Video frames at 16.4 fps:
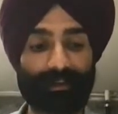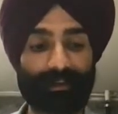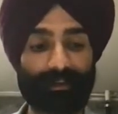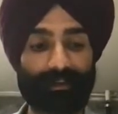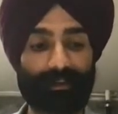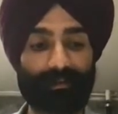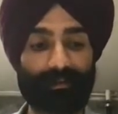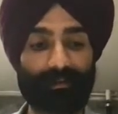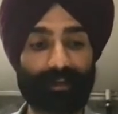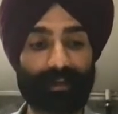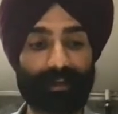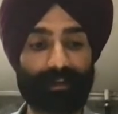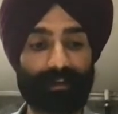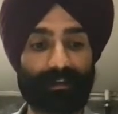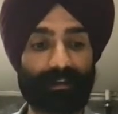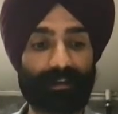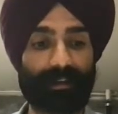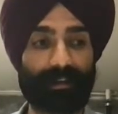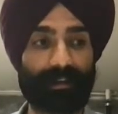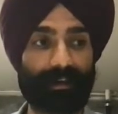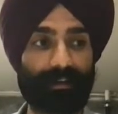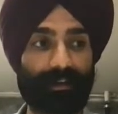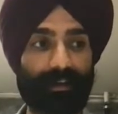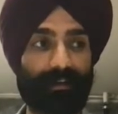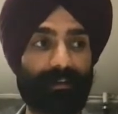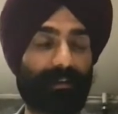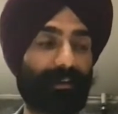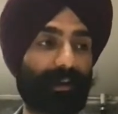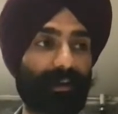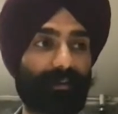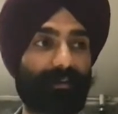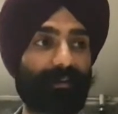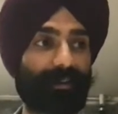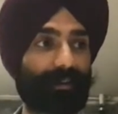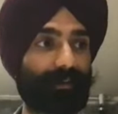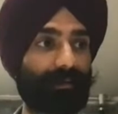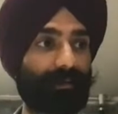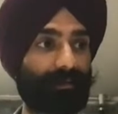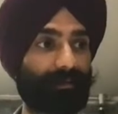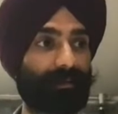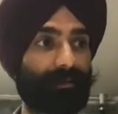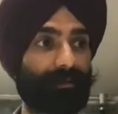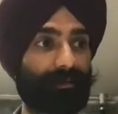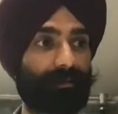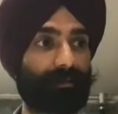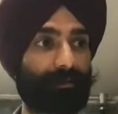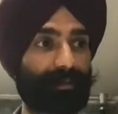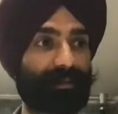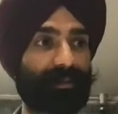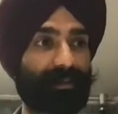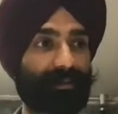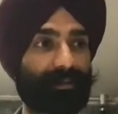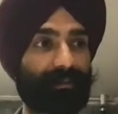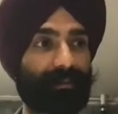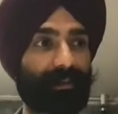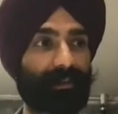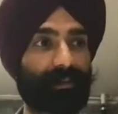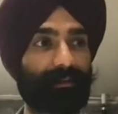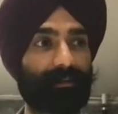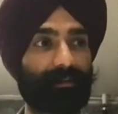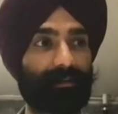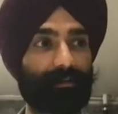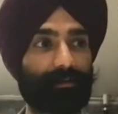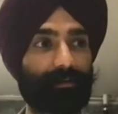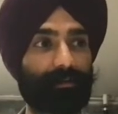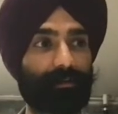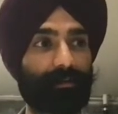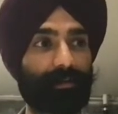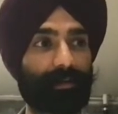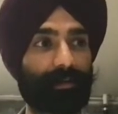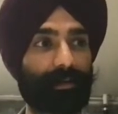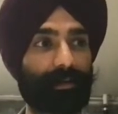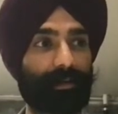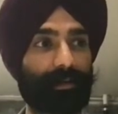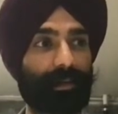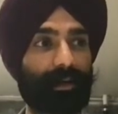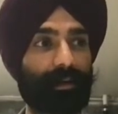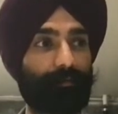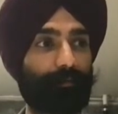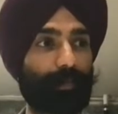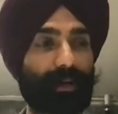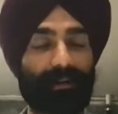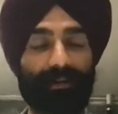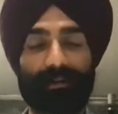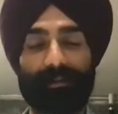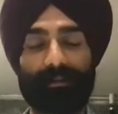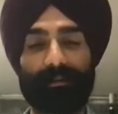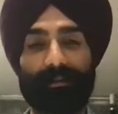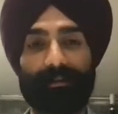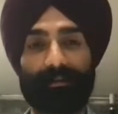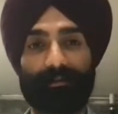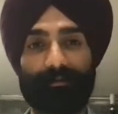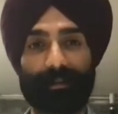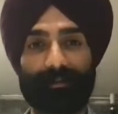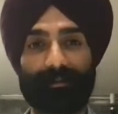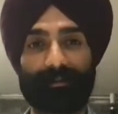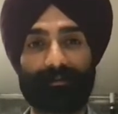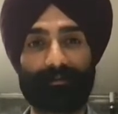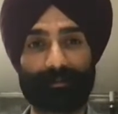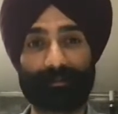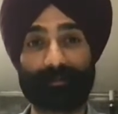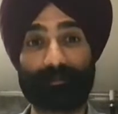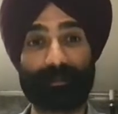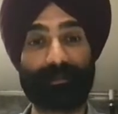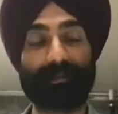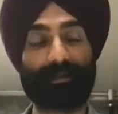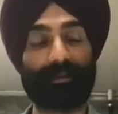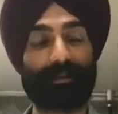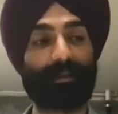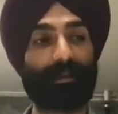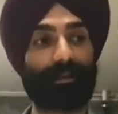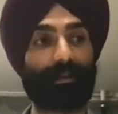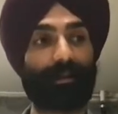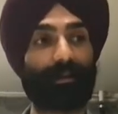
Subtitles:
You know, I had thought that, you know, potentially I could do a lot better visibility